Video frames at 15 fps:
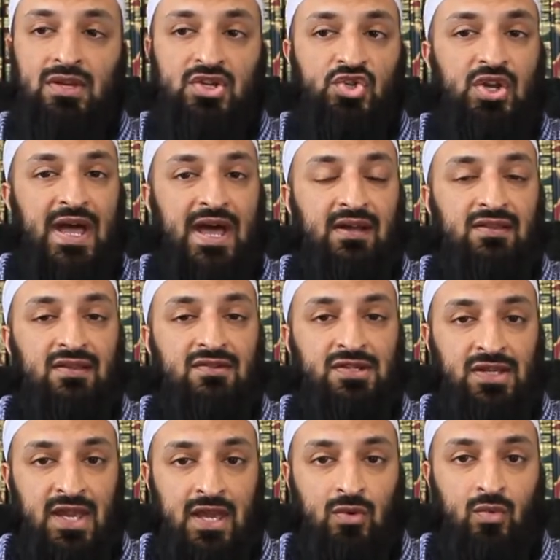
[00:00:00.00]
He should act as a
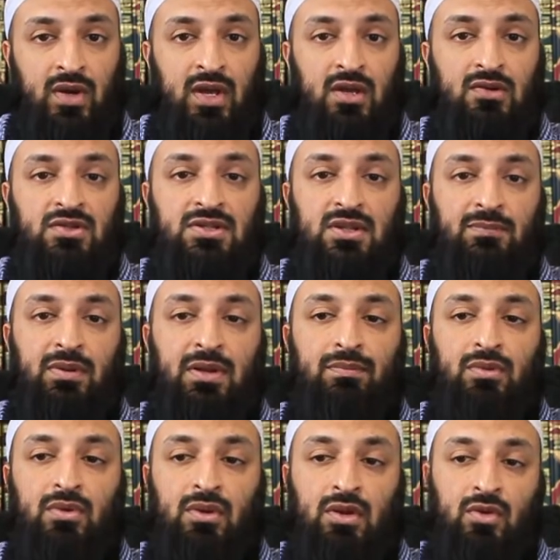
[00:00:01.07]
gateway to the
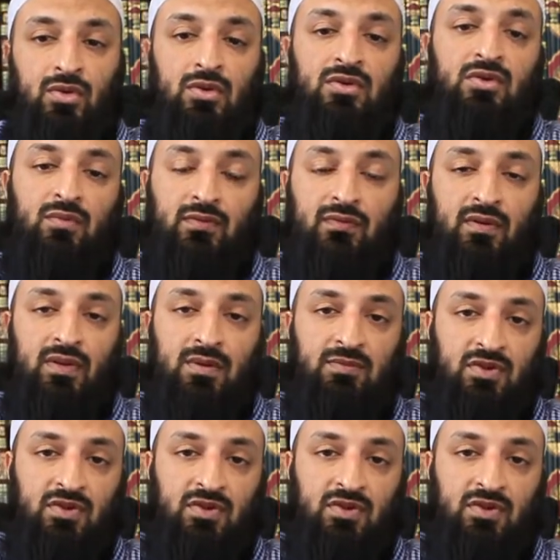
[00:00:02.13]
people in order to refer them